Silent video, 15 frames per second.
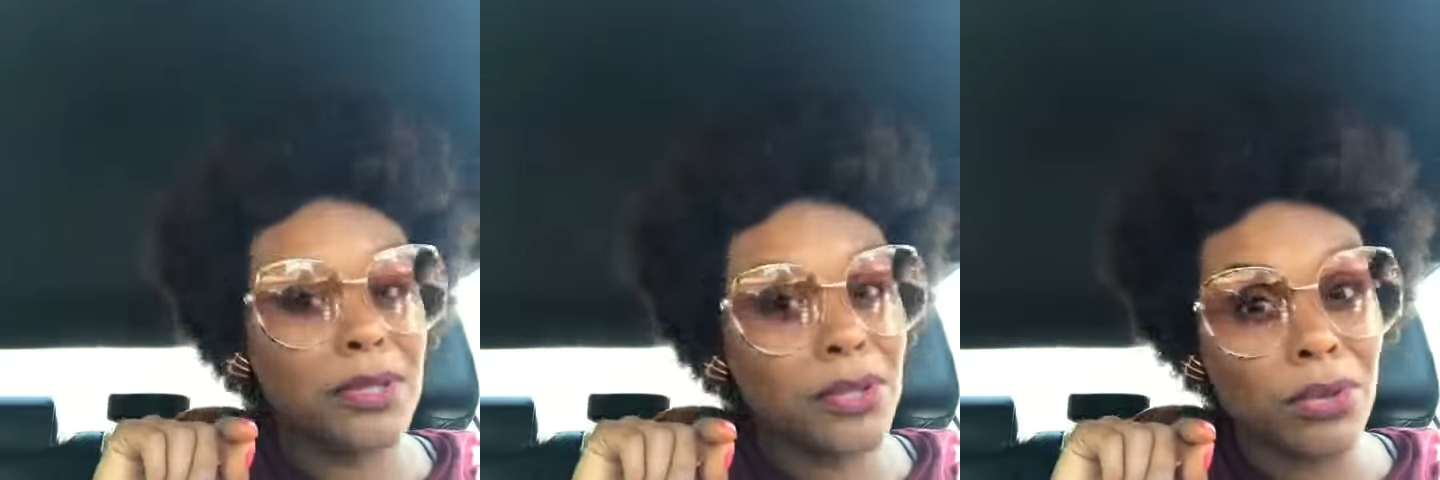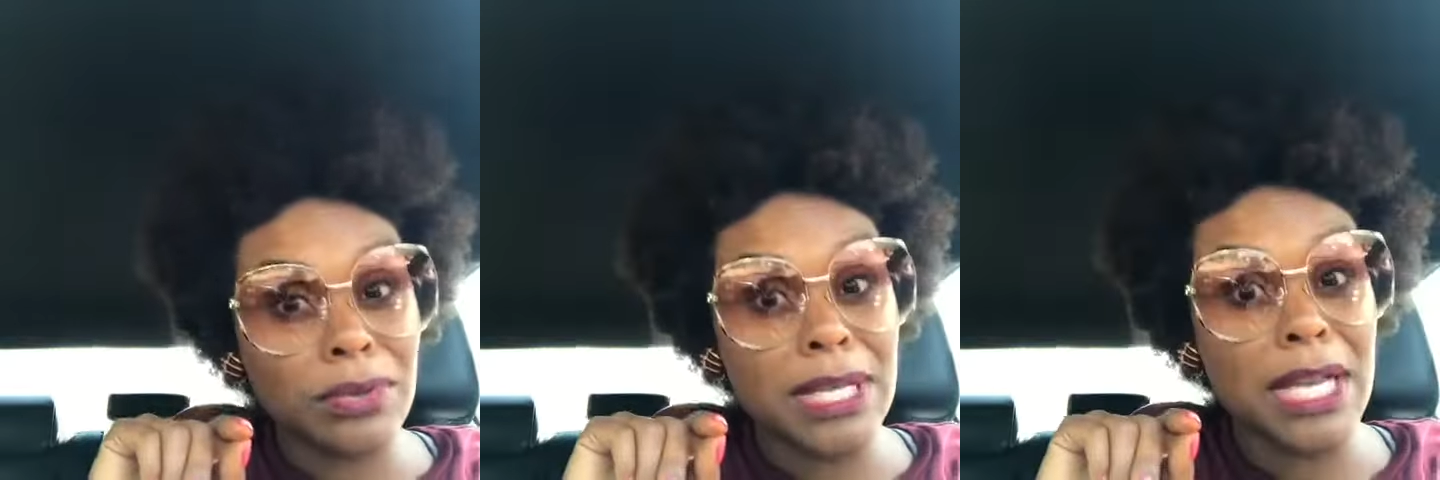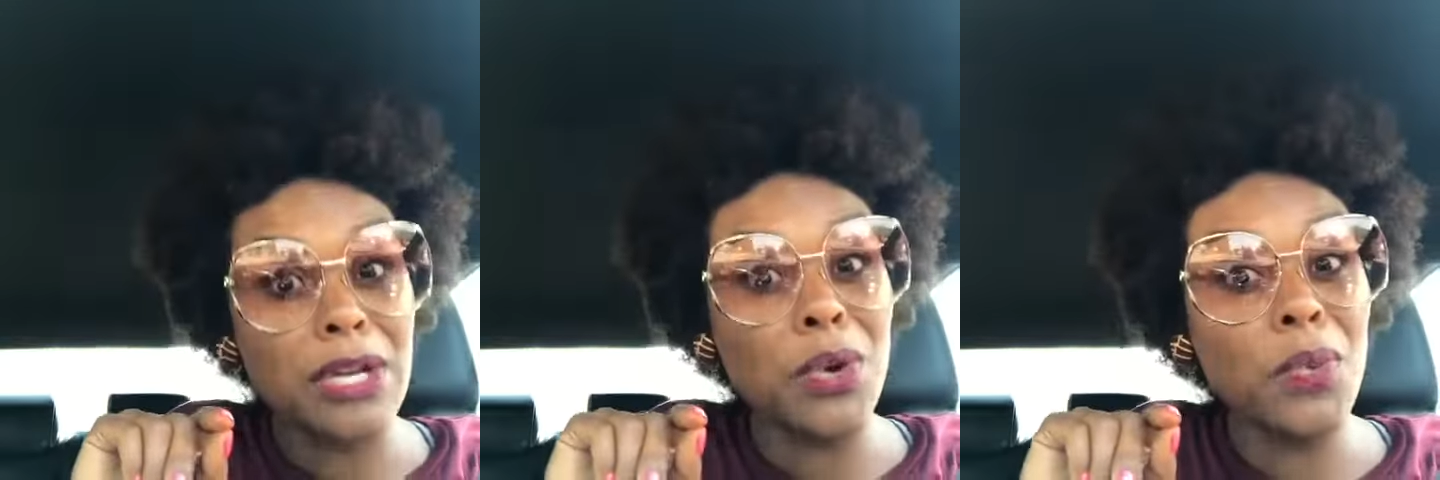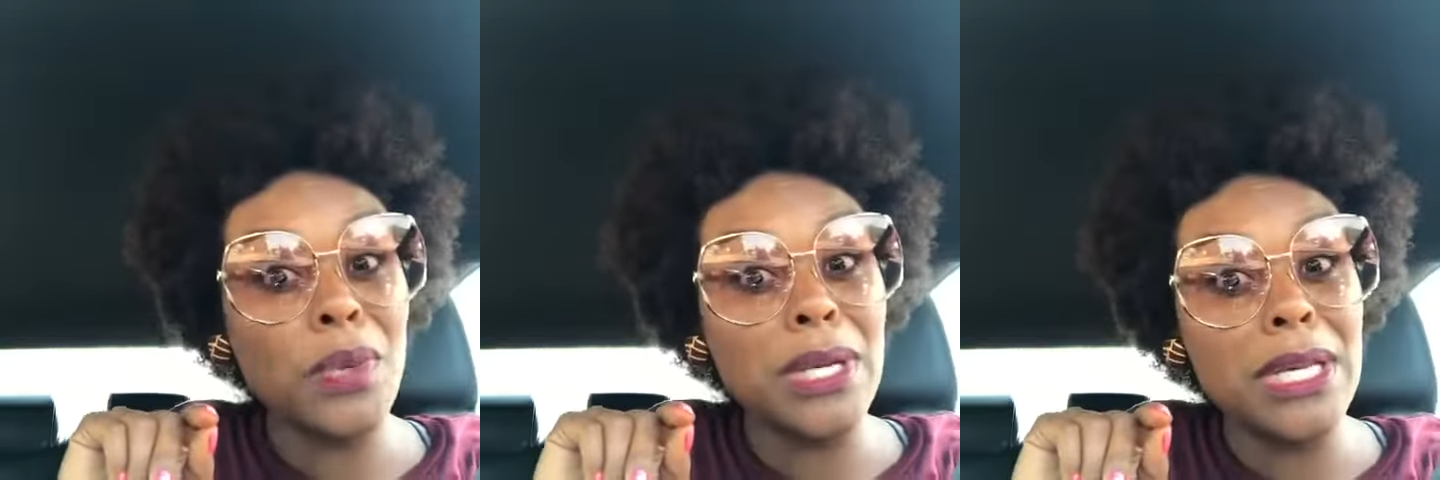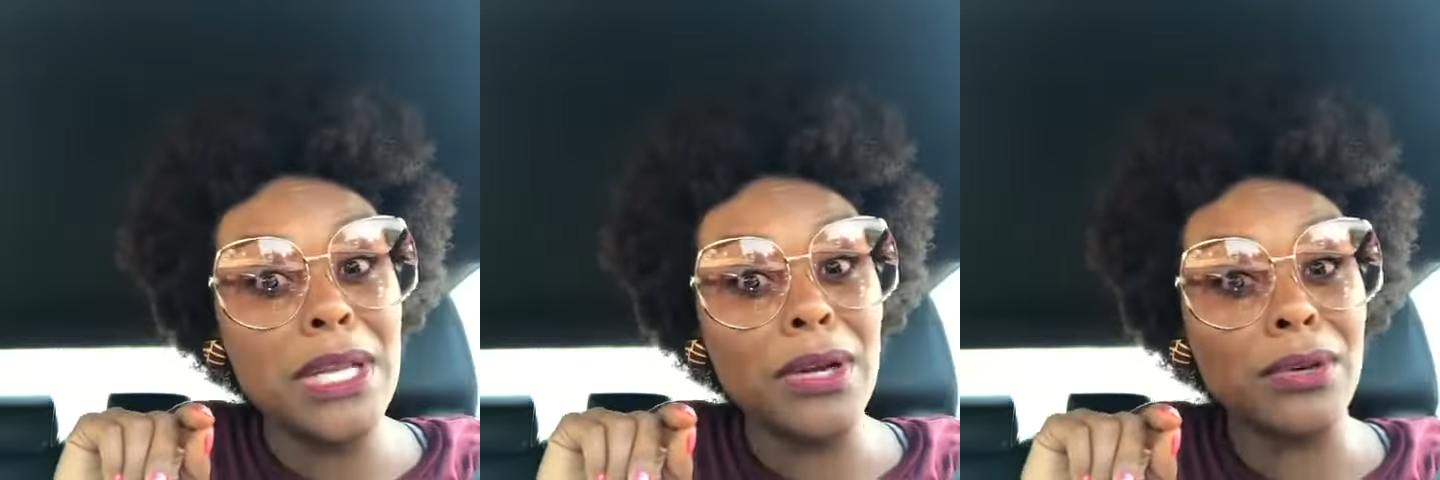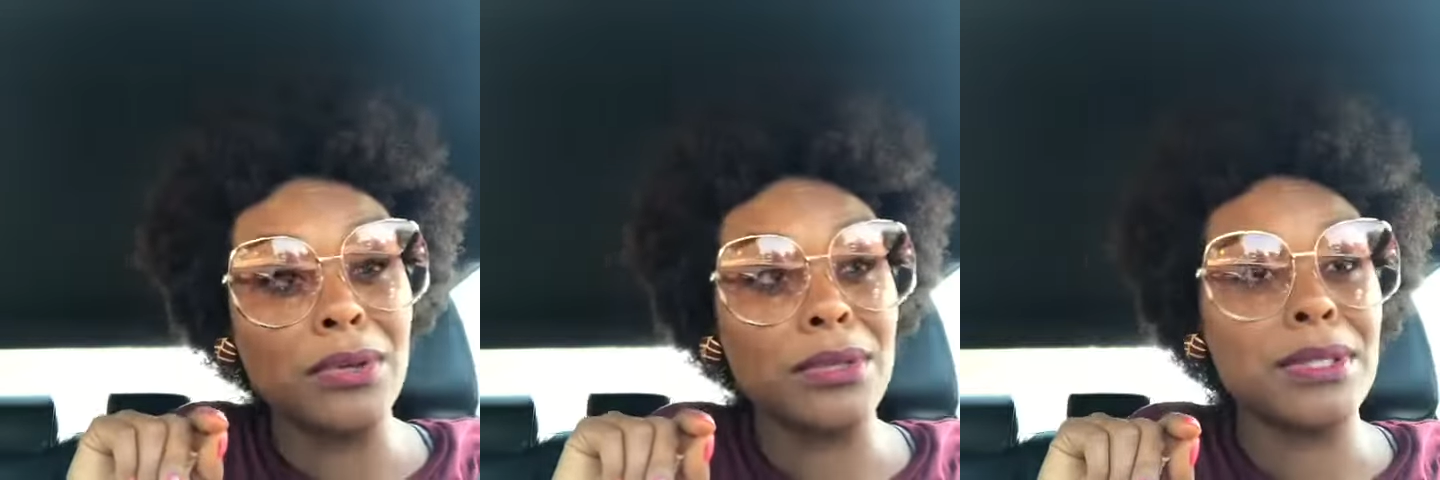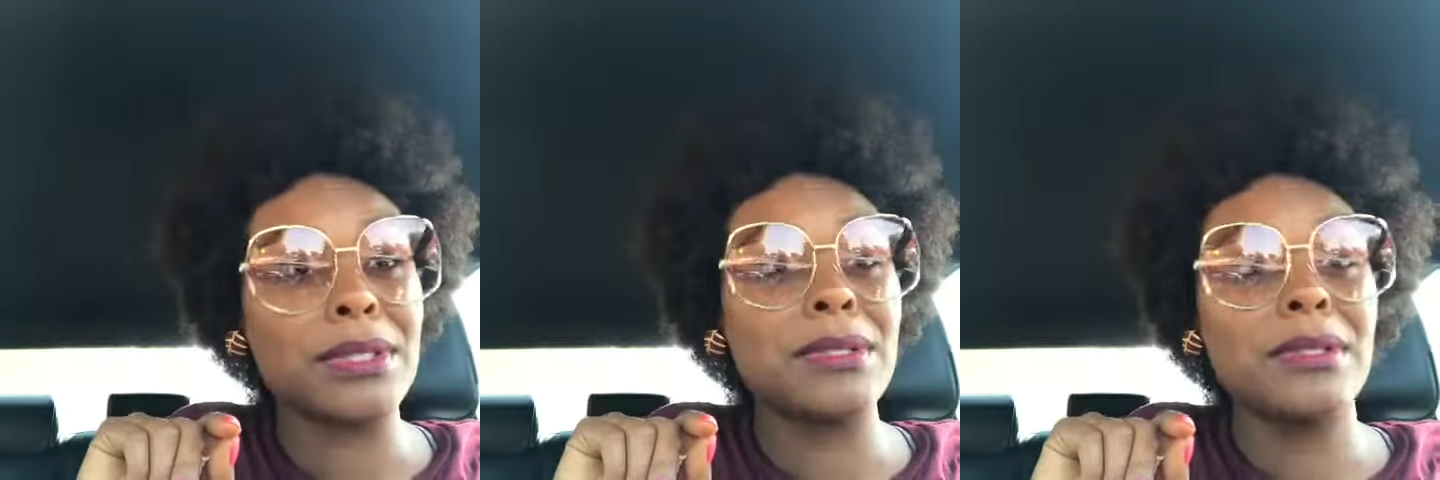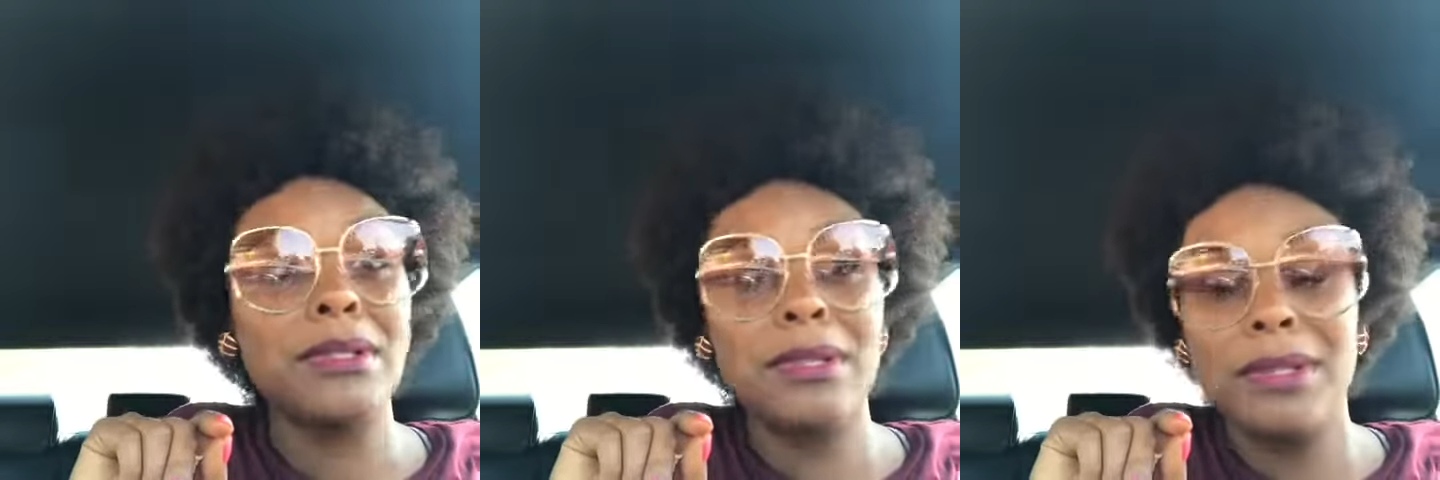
Don't take no wooden nickels